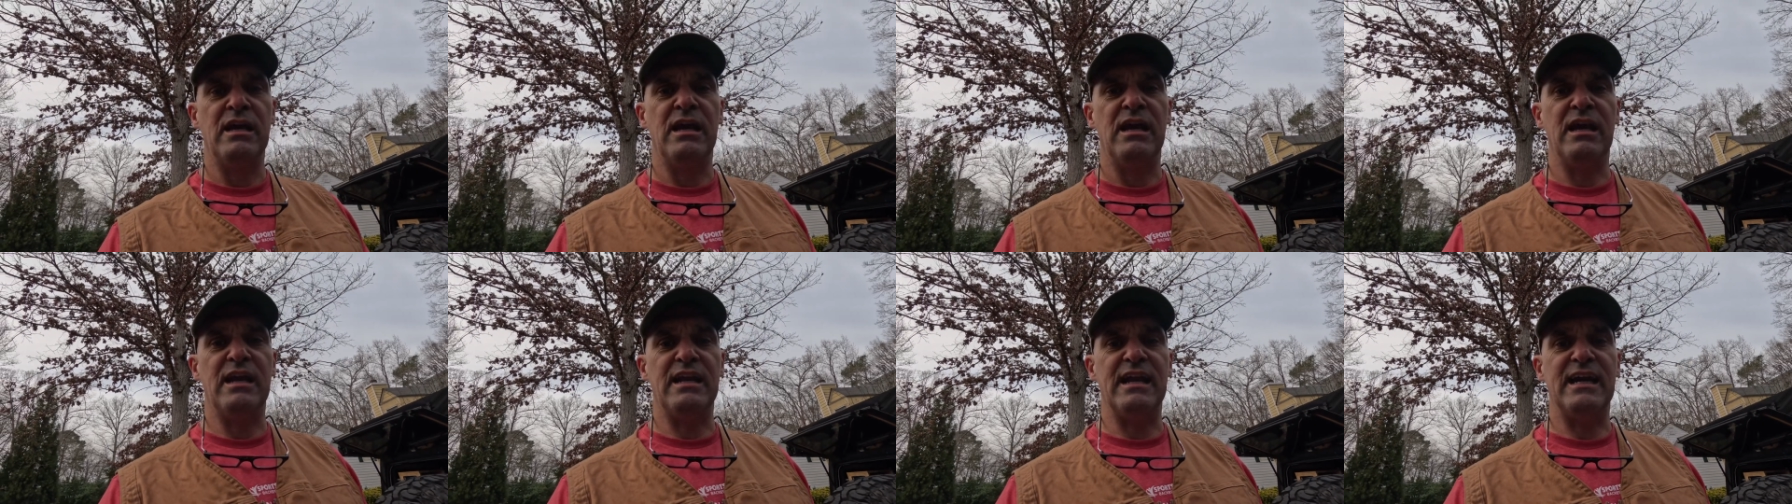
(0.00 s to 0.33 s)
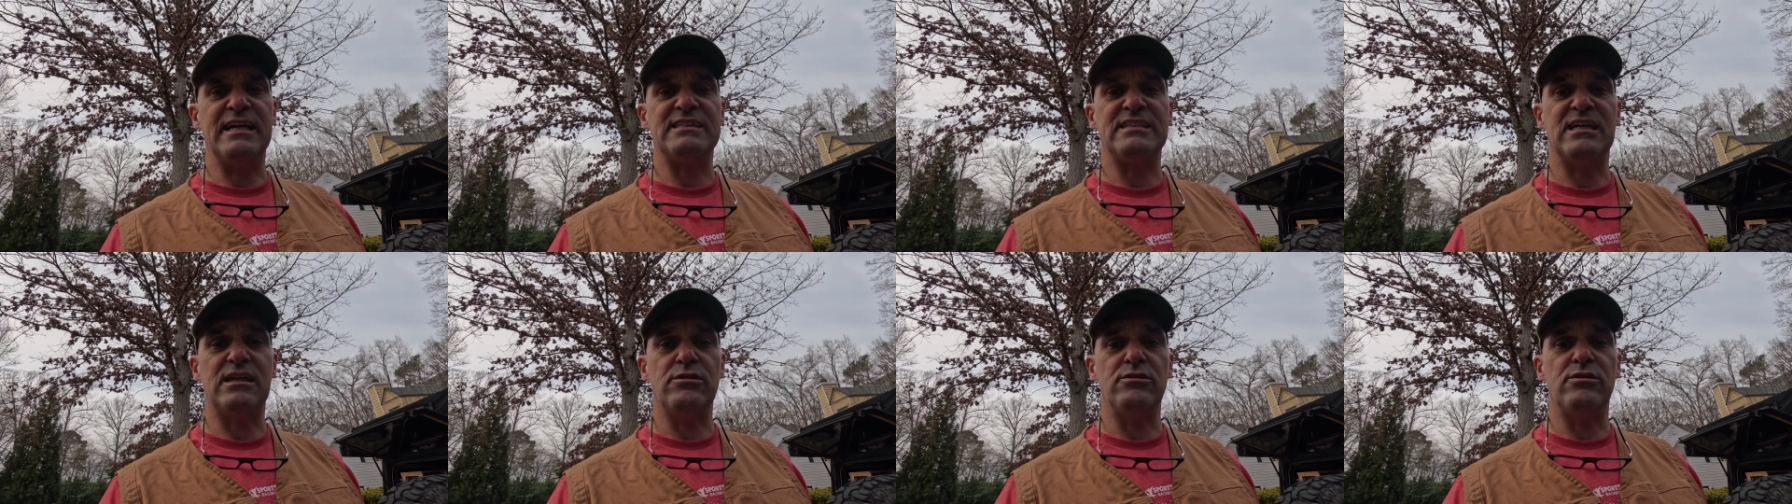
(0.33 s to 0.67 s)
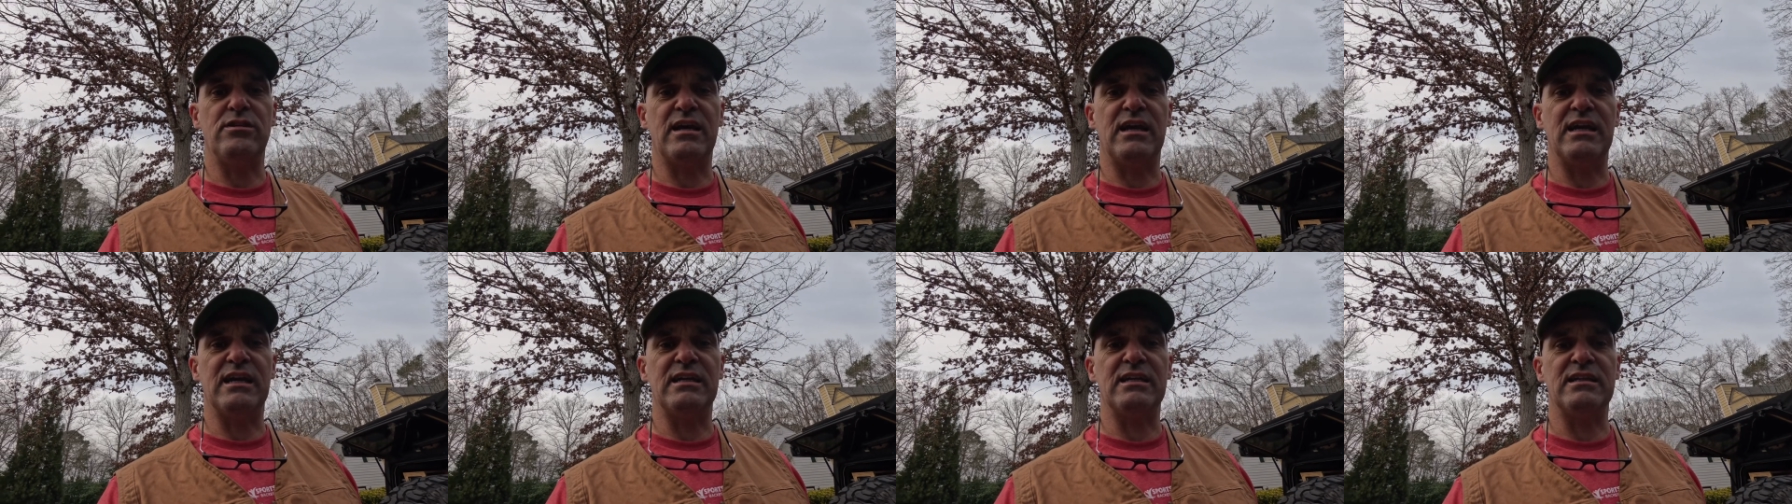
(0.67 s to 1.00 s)
and that's how you
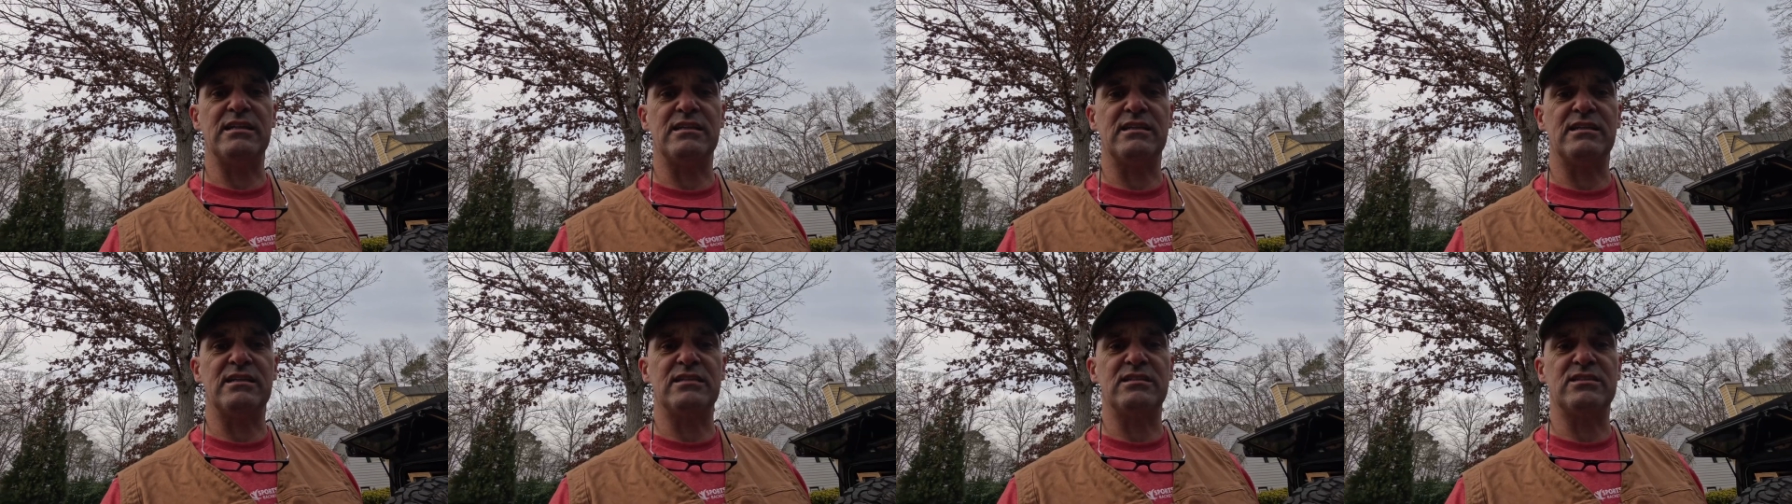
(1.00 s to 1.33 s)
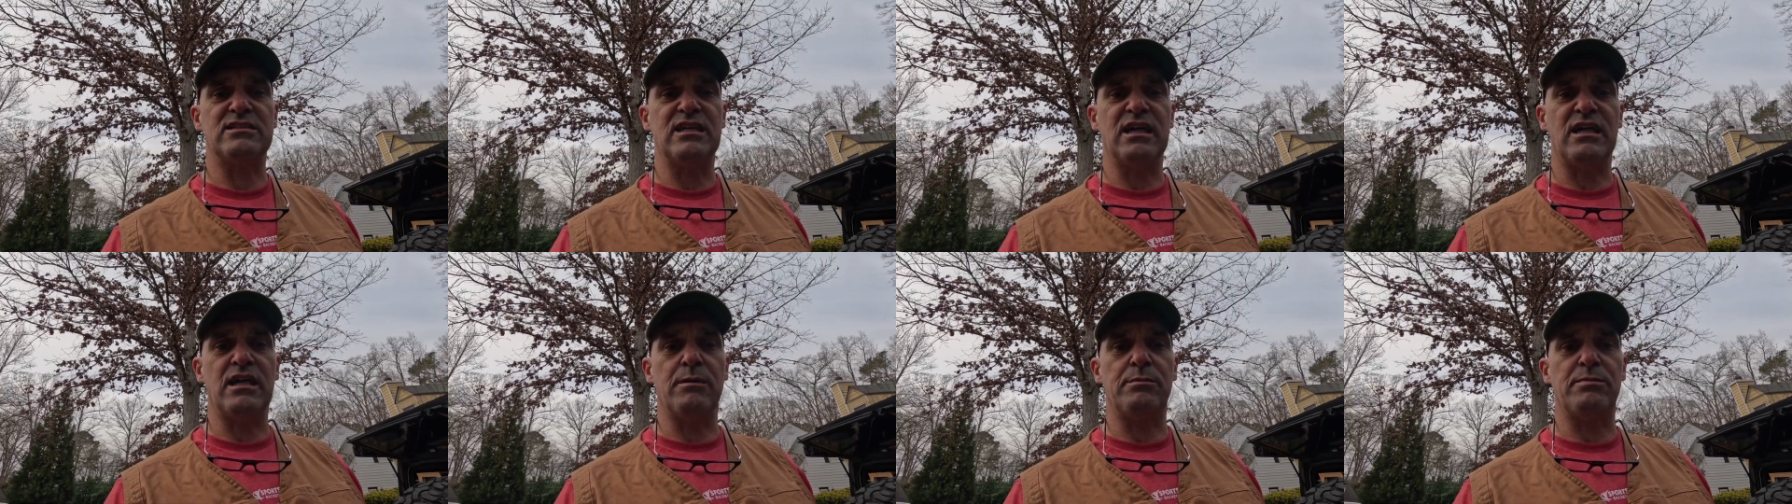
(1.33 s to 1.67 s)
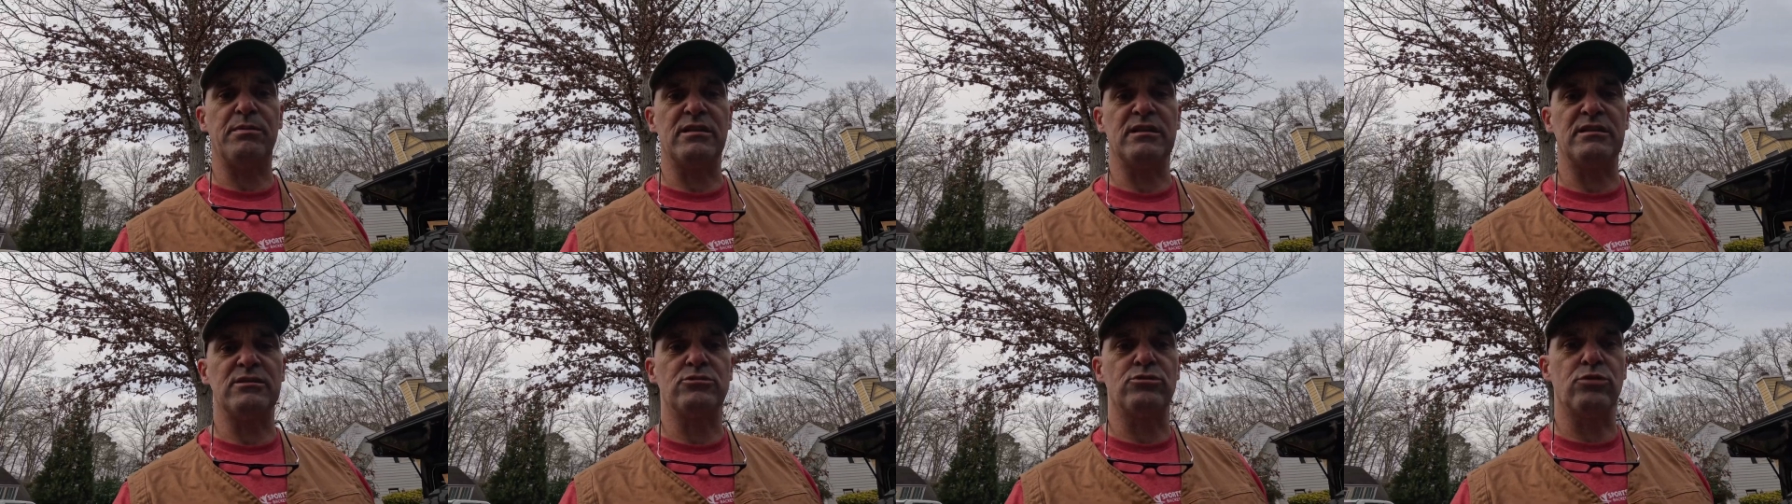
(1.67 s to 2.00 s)
can set up
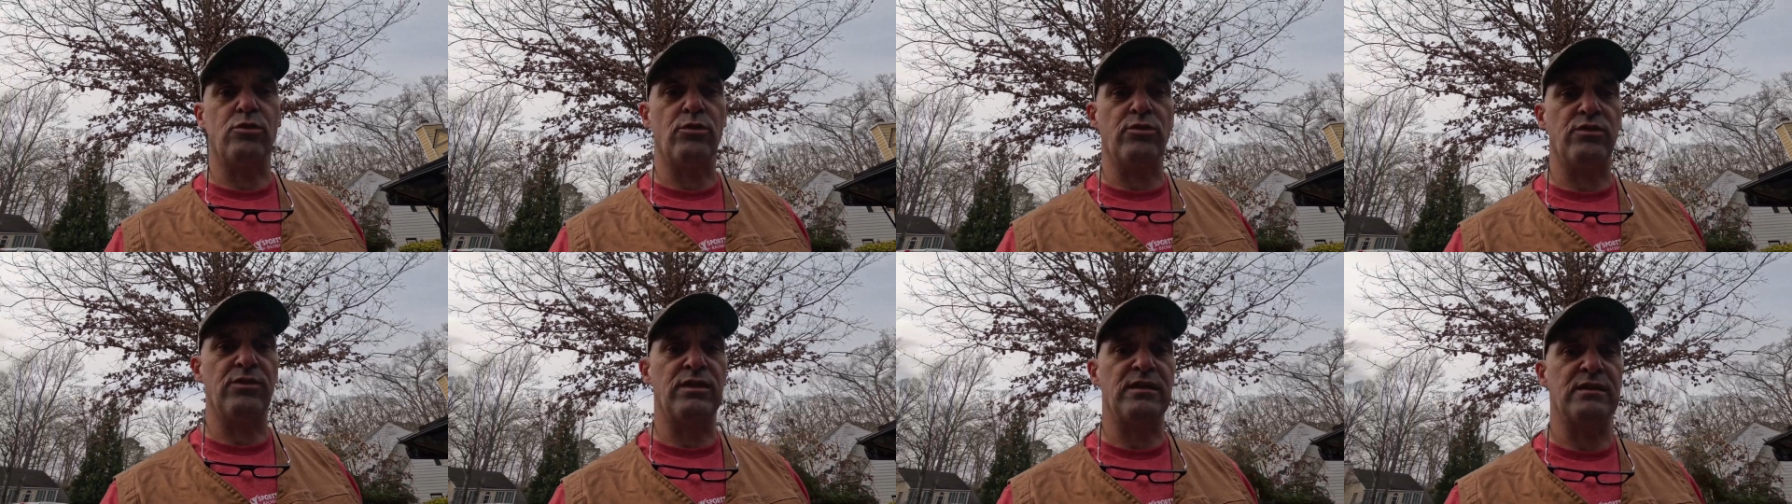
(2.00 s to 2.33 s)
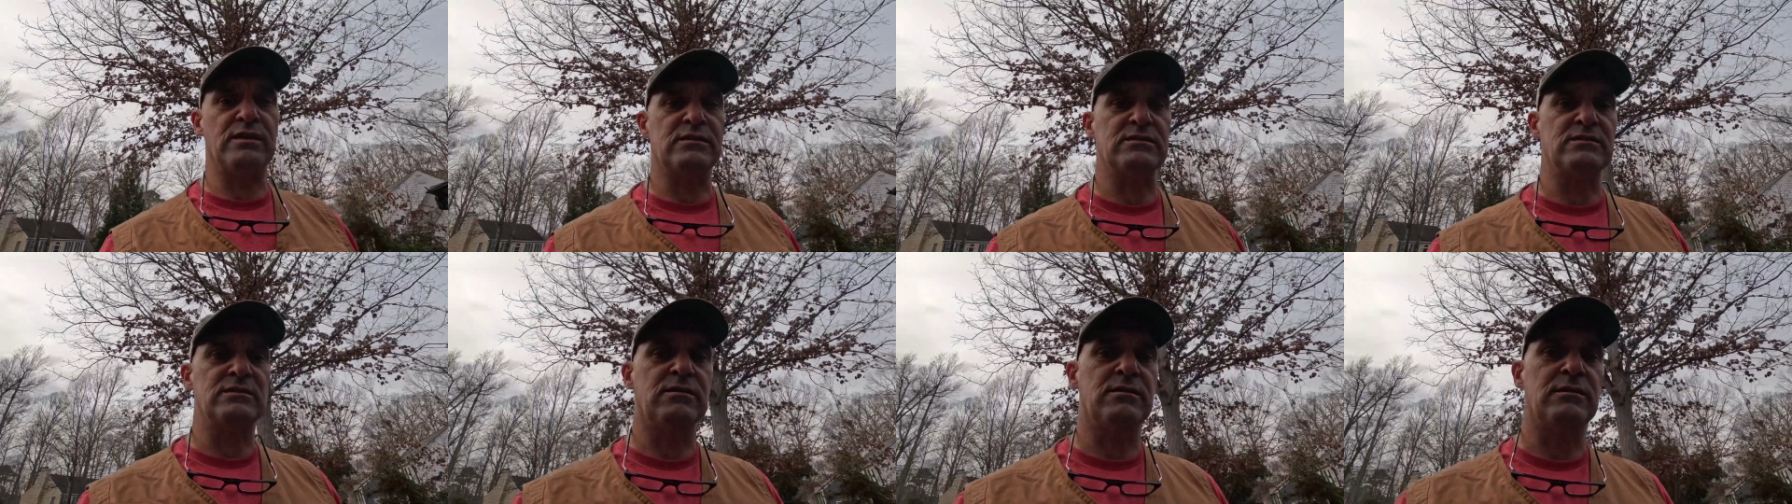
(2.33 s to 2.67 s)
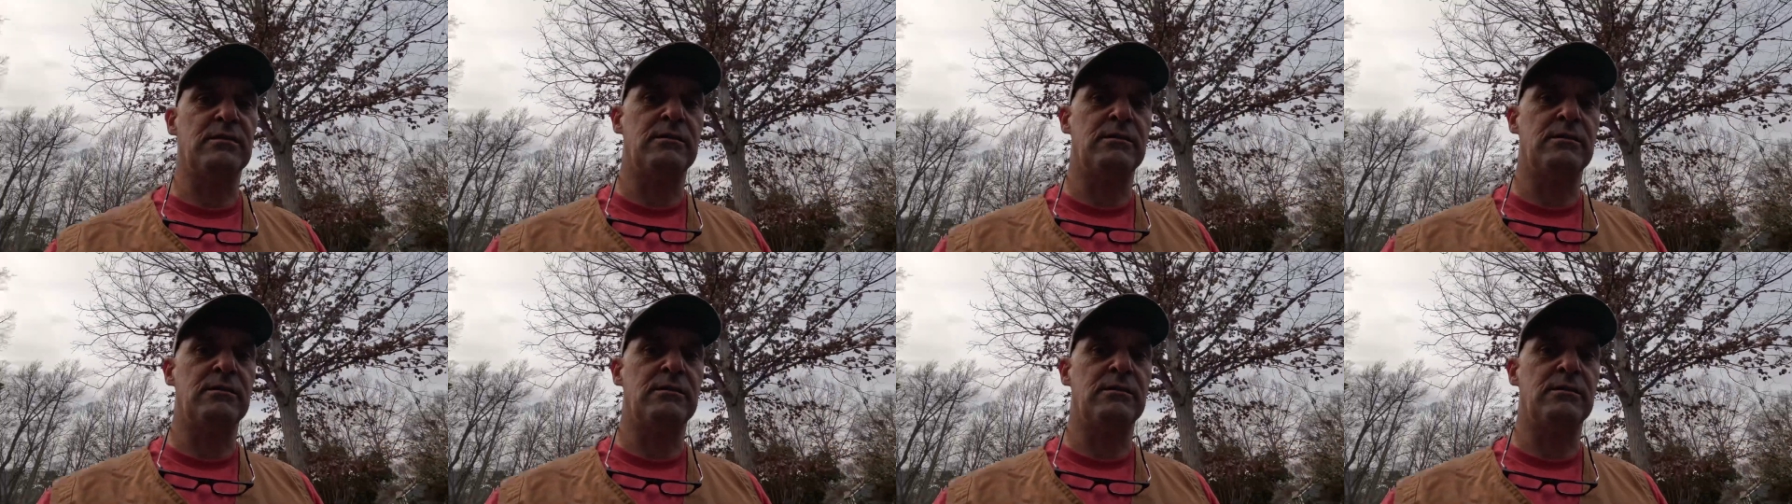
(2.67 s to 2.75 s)
and control things.